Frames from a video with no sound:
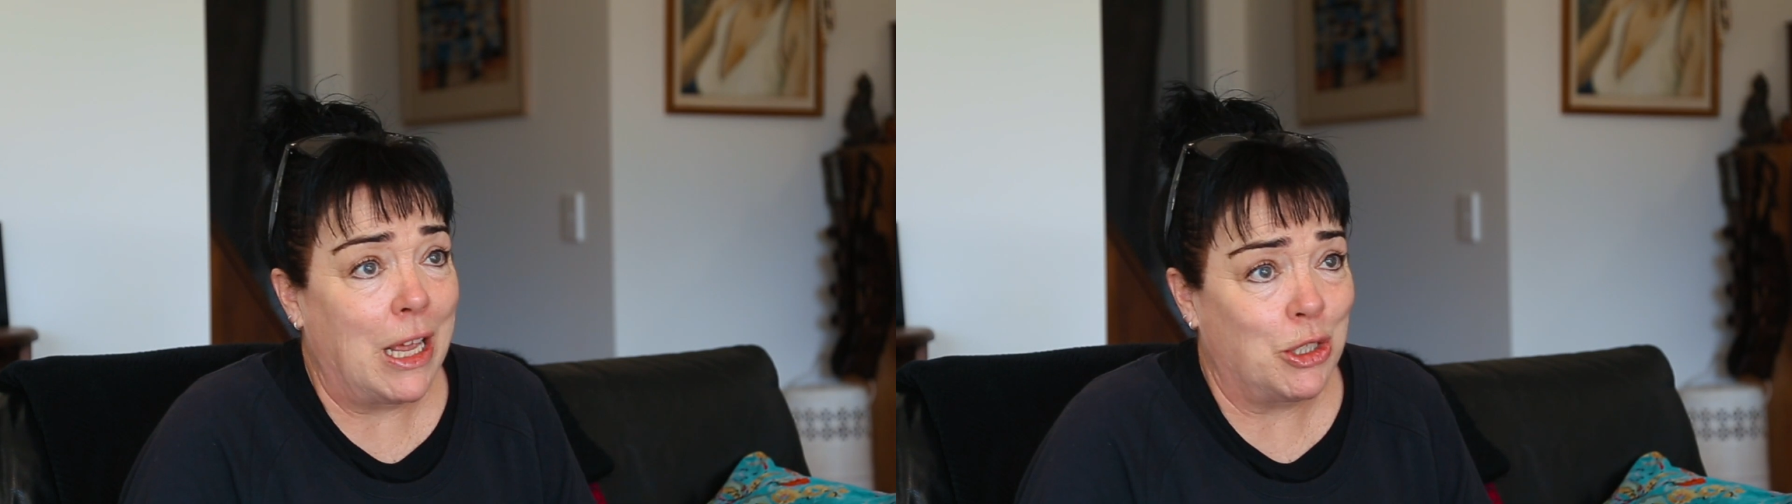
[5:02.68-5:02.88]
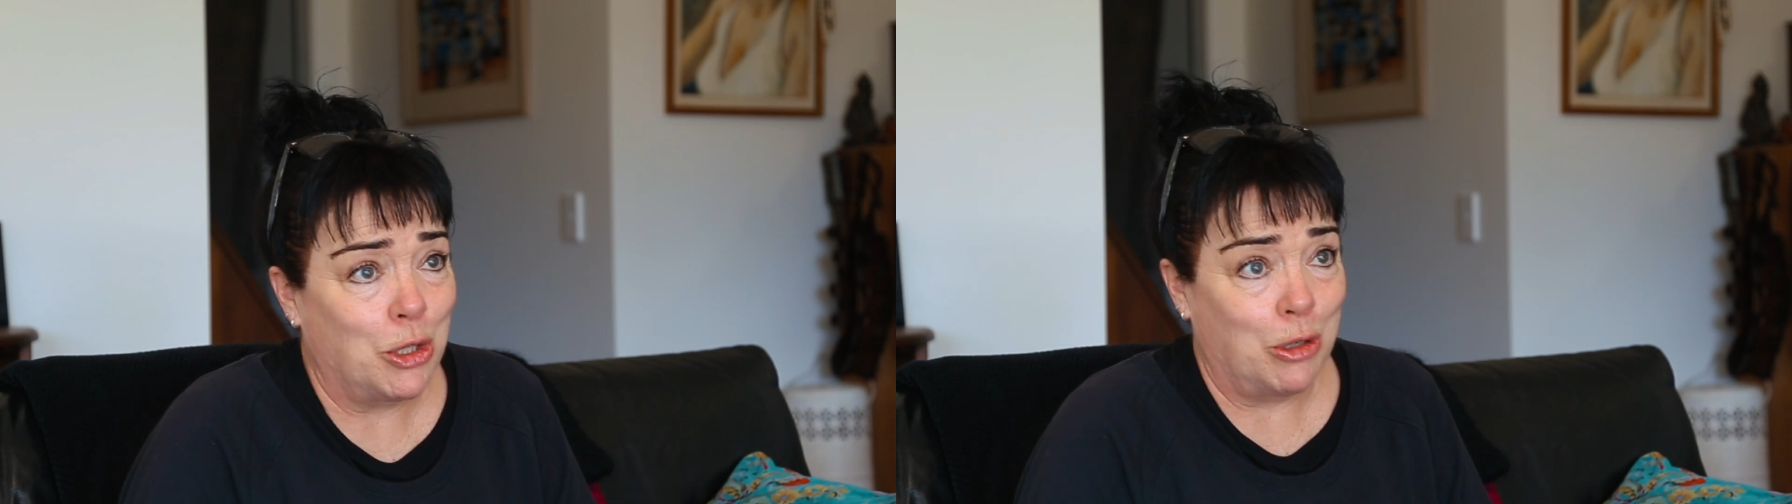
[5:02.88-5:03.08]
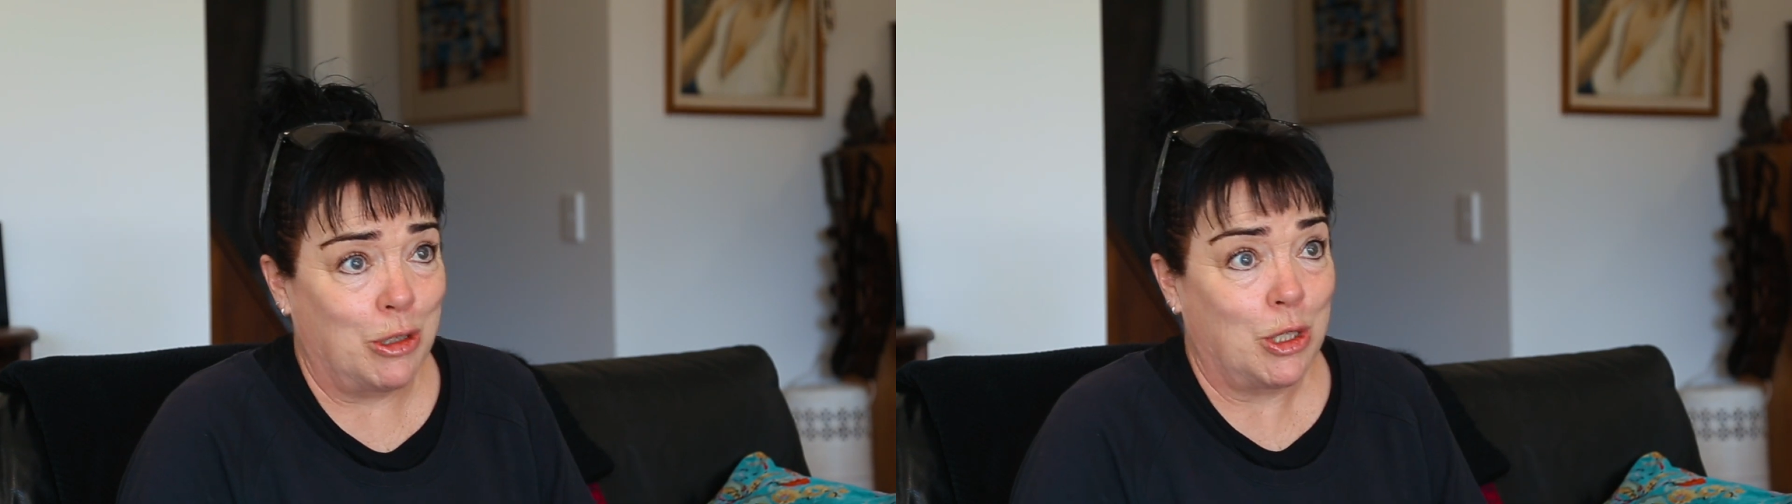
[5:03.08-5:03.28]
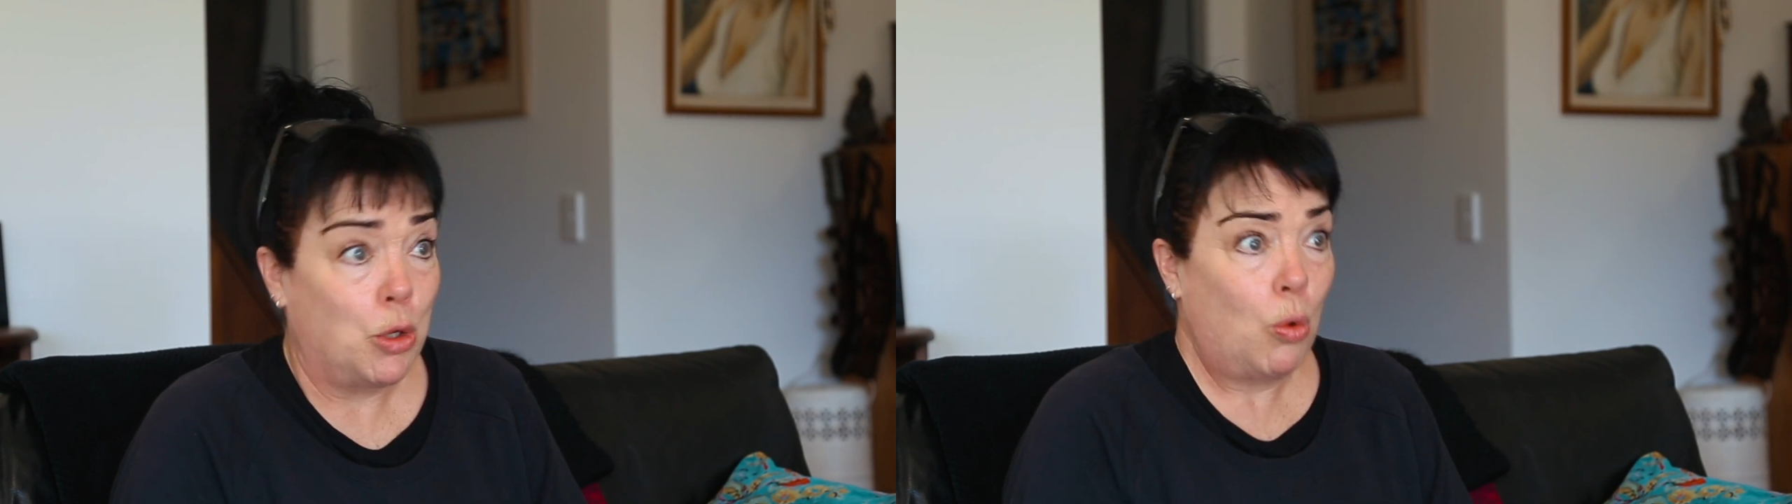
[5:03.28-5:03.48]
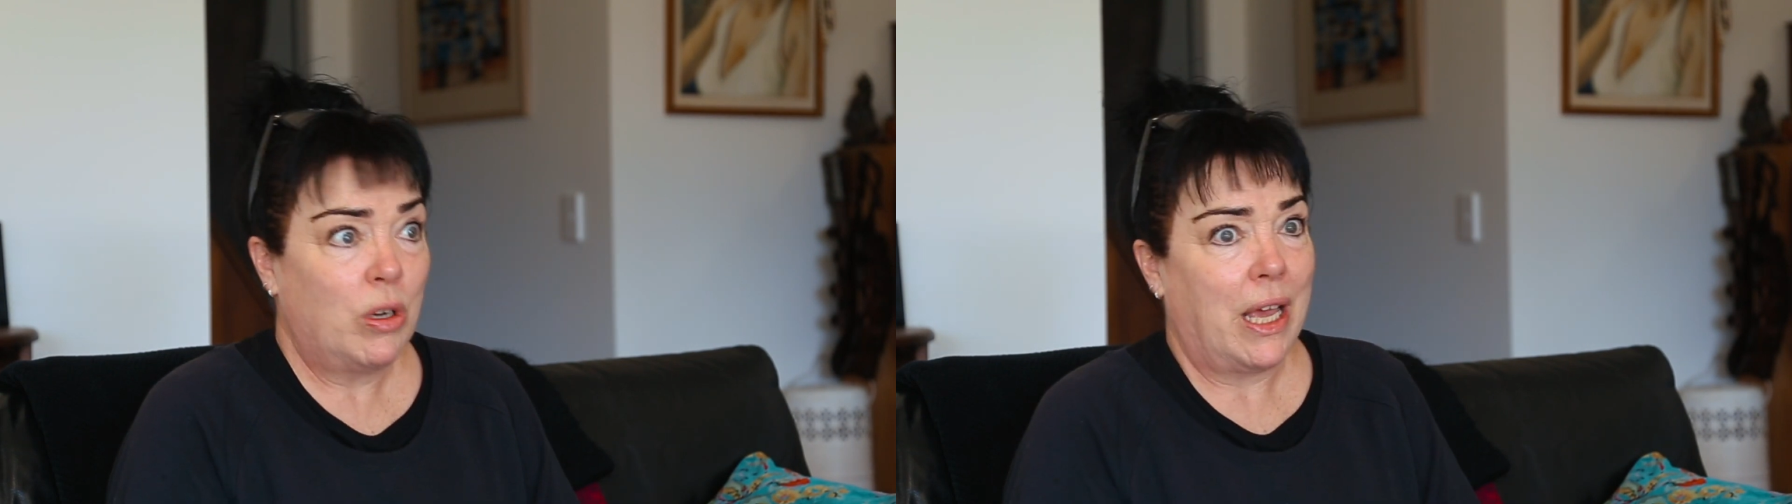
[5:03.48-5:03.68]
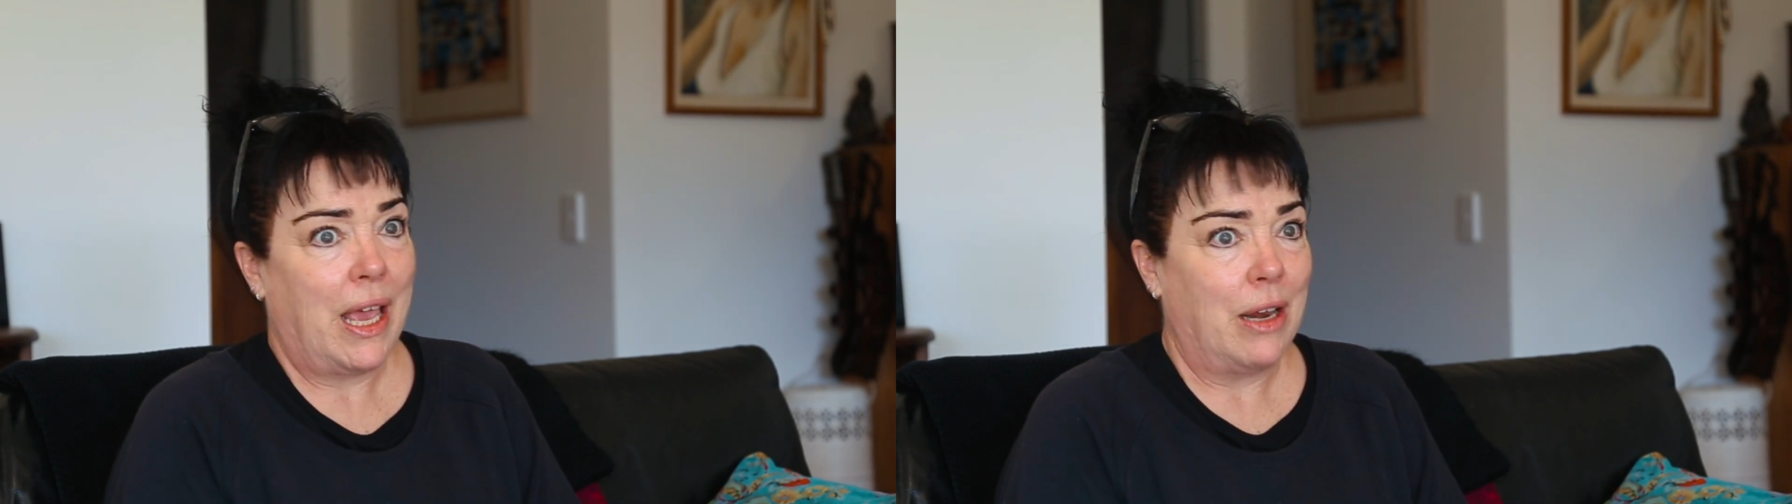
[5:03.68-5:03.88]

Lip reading: that Jude's daughter